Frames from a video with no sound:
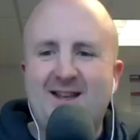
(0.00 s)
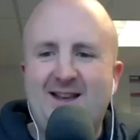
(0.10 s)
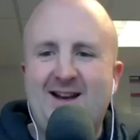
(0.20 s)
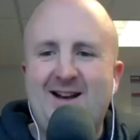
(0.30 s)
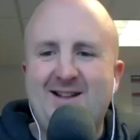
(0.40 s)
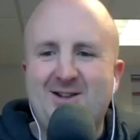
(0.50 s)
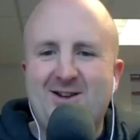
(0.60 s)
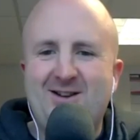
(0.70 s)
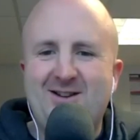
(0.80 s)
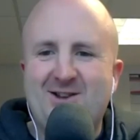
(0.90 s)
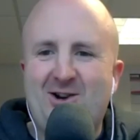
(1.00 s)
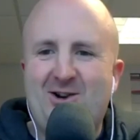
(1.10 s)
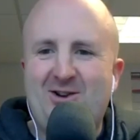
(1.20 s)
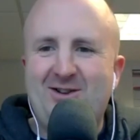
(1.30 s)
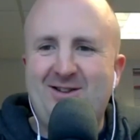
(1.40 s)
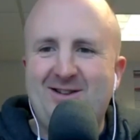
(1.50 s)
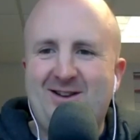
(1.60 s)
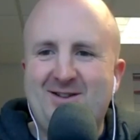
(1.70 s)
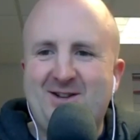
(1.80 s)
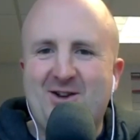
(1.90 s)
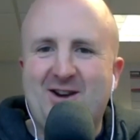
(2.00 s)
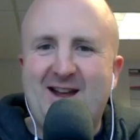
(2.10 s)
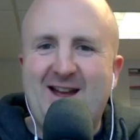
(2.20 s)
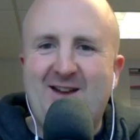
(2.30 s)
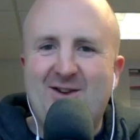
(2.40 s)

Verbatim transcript: yeah. A, it's, you know. it's all it's all at an angle.